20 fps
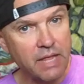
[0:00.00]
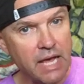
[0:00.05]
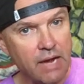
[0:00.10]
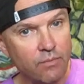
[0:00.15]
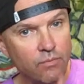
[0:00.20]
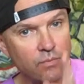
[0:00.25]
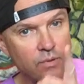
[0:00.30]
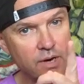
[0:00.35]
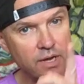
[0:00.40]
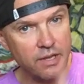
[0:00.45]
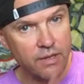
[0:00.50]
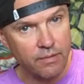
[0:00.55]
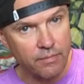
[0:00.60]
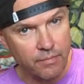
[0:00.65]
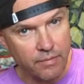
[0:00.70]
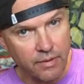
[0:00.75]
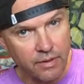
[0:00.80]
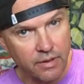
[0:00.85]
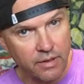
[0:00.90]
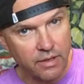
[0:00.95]
that
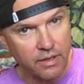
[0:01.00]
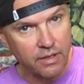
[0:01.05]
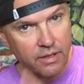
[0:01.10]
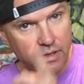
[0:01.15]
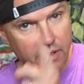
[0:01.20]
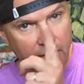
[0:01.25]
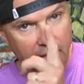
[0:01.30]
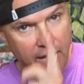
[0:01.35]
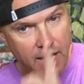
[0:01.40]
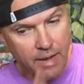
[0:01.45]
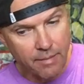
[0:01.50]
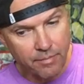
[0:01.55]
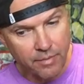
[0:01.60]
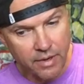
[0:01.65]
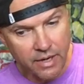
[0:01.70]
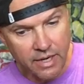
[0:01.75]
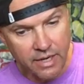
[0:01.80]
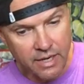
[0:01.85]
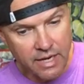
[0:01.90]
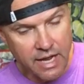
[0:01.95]
rhythm
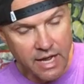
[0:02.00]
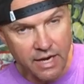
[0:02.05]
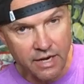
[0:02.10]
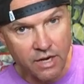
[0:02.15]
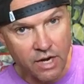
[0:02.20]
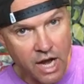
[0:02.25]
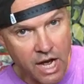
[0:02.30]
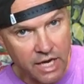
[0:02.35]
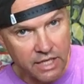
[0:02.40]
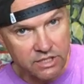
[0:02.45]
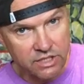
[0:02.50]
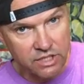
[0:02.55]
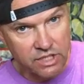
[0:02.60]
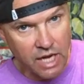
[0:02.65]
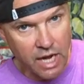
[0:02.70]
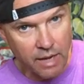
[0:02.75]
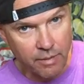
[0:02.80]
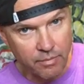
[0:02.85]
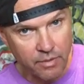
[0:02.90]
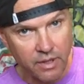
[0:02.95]
happening and not
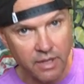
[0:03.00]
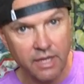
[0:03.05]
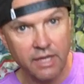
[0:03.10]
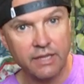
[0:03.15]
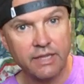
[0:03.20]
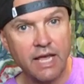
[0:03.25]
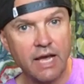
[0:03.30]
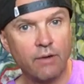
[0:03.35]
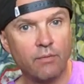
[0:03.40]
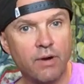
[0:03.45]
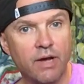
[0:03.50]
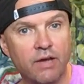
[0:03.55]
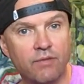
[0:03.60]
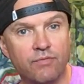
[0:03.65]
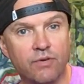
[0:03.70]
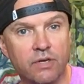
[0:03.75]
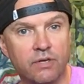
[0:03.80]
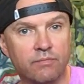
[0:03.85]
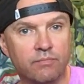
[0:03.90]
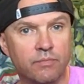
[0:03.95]
stop. That way,
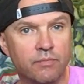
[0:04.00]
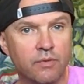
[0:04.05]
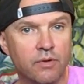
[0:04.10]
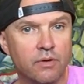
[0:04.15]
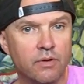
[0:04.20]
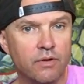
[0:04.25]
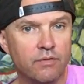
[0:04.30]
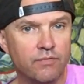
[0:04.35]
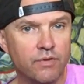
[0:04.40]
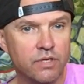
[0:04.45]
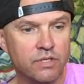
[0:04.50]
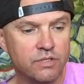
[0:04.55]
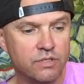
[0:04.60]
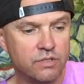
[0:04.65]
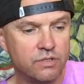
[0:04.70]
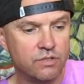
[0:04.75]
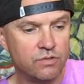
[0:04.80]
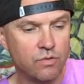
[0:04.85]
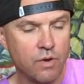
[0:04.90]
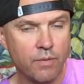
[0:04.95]
if a
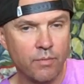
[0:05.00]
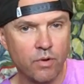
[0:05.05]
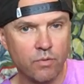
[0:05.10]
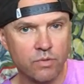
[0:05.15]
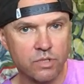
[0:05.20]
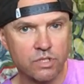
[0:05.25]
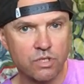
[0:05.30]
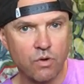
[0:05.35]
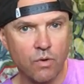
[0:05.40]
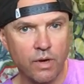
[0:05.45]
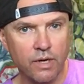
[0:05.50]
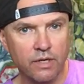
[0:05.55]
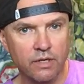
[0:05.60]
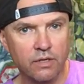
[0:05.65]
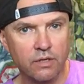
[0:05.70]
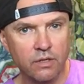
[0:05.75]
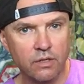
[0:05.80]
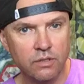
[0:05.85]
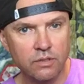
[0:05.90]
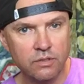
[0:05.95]
drummer was going,
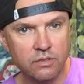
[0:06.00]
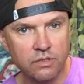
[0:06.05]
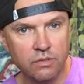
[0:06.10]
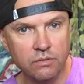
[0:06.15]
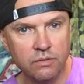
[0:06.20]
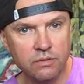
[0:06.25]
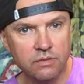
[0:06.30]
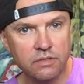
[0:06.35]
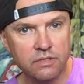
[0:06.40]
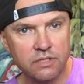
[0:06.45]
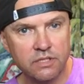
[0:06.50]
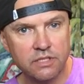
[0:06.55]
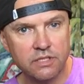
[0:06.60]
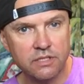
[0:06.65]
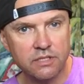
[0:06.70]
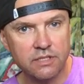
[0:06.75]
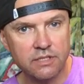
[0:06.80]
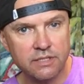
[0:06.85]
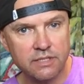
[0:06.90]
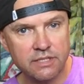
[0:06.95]
dun,
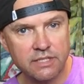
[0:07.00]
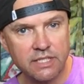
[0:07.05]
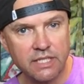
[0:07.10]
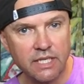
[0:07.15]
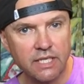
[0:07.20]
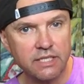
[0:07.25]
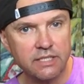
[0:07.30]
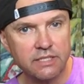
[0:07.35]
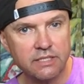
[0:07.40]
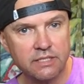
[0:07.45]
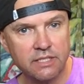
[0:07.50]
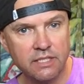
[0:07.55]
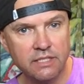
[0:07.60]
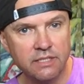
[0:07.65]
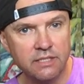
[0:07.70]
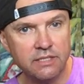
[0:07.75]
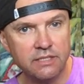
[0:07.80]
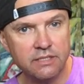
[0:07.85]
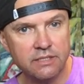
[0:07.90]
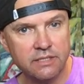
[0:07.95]
ta,
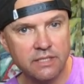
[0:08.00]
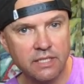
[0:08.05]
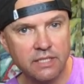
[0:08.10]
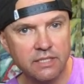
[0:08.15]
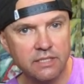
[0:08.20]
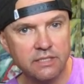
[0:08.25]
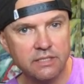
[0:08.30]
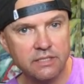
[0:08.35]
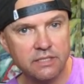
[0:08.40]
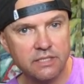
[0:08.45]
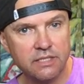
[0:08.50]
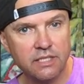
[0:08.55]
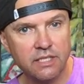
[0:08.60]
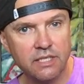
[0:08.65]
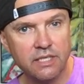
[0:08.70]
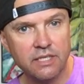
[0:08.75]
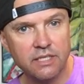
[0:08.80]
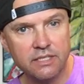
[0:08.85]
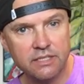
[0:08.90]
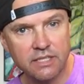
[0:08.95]
dun, dun,
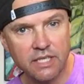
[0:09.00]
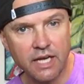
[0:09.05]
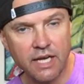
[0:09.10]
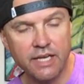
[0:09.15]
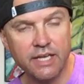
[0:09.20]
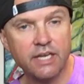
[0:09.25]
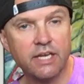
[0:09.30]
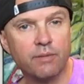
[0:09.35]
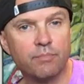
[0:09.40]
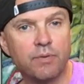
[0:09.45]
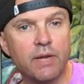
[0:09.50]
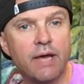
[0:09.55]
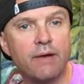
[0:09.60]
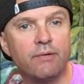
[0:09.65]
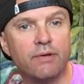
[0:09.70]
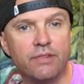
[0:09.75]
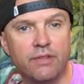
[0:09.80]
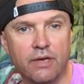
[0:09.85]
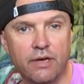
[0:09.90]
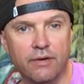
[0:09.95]
ta, he could play
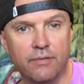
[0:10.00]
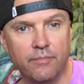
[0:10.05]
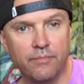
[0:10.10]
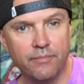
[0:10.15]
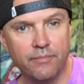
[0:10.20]
with you.